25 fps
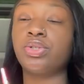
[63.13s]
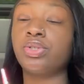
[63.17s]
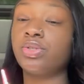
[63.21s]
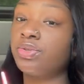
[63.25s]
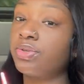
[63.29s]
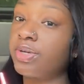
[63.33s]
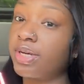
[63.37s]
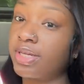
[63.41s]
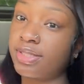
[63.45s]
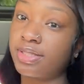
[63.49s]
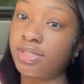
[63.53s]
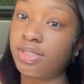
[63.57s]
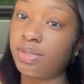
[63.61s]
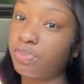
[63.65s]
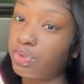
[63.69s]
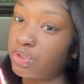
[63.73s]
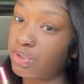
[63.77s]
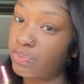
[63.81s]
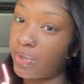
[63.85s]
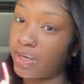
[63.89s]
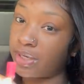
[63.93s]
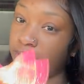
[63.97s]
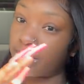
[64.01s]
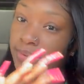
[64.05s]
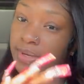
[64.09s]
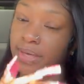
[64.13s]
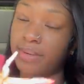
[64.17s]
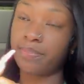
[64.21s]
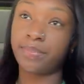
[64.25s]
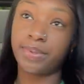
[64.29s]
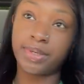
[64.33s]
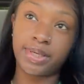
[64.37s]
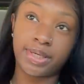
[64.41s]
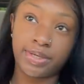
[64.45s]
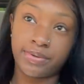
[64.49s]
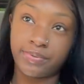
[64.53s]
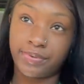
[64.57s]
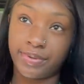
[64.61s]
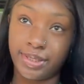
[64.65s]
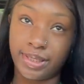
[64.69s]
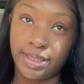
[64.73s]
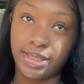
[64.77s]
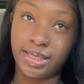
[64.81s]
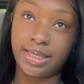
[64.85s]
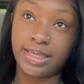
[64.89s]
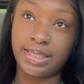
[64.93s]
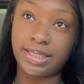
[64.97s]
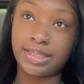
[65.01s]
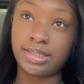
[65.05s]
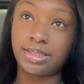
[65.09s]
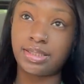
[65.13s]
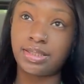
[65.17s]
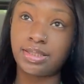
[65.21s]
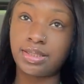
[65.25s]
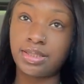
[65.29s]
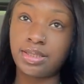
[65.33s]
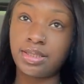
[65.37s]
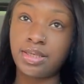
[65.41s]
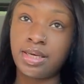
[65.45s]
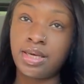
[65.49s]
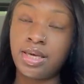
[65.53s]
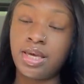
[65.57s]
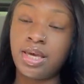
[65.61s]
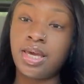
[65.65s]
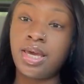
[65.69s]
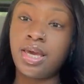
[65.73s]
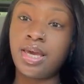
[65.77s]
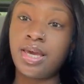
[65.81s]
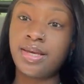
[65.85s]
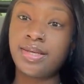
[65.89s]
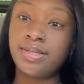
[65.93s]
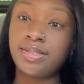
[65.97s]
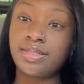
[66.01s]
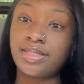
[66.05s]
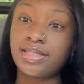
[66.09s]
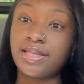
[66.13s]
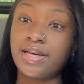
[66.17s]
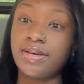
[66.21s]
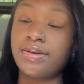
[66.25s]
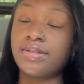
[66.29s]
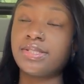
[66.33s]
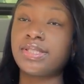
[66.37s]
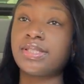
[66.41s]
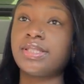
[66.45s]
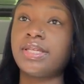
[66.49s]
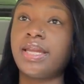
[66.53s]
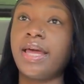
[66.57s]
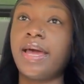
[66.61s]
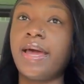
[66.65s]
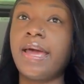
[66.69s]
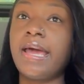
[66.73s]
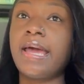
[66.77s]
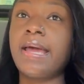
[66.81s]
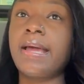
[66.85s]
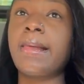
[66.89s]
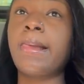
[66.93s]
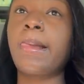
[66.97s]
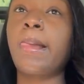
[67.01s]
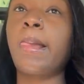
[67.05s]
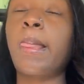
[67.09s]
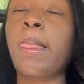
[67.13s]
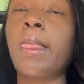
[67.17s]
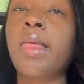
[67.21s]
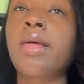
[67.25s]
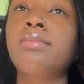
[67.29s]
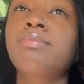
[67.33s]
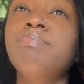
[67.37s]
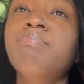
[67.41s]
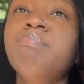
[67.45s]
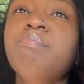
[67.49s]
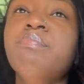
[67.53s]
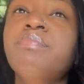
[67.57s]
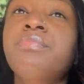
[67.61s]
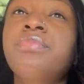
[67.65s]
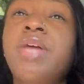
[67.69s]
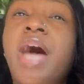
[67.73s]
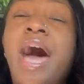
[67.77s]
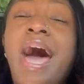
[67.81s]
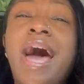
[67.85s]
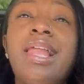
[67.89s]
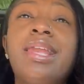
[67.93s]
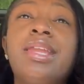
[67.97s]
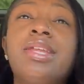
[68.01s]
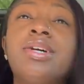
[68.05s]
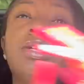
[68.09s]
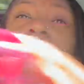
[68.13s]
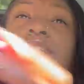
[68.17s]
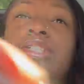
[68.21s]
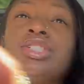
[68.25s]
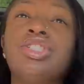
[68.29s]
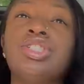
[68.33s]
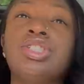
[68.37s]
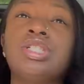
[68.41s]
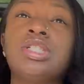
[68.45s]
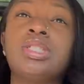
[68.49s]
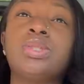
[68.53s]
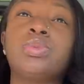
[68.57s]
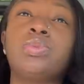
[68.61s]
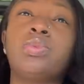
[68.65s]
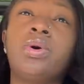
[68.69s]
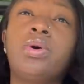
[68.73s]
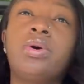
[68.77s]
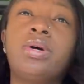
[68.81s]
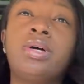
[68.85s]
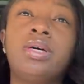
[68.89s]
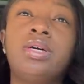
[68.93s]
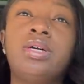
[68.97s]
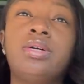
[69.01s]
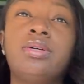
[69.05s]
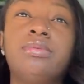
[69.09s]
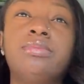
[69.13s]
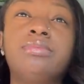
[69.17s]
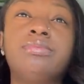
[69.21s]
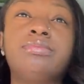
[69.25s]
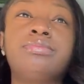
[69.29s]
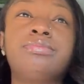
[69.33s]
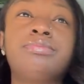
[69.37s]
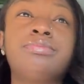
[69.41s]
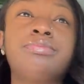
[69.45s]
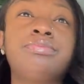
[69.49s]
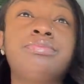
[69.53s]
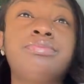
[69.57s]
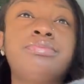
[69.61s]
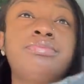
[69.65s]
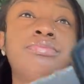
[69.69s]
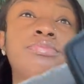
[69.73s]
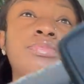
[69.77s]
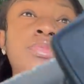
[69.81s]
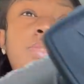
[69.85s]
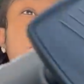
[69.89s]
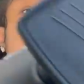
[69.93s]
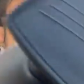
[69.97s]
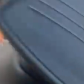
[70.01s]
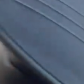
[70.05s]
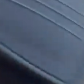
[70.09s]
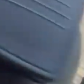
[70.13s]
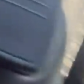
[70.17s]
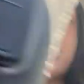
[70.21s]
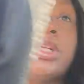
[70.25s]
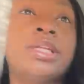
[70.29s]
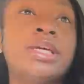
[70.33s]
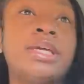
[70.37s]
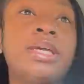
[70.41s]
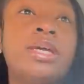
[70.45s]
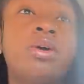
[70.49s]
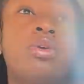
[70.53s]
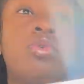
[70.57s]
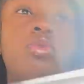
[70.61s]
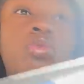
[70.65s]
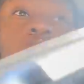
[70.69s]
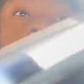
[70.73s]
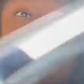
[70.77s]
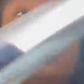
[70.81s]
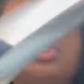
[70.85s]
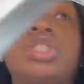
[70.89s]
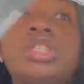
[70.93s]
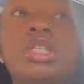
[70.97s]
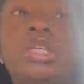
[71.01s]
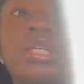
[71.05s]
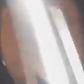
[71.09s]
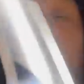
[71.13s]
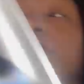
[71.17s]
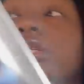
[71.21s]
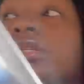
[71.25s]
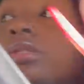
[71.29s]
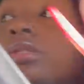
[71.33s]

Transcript: crew, because it's the Boujee Barbiee, period. So, today, I literally just woke up. Literally? Oh, shit.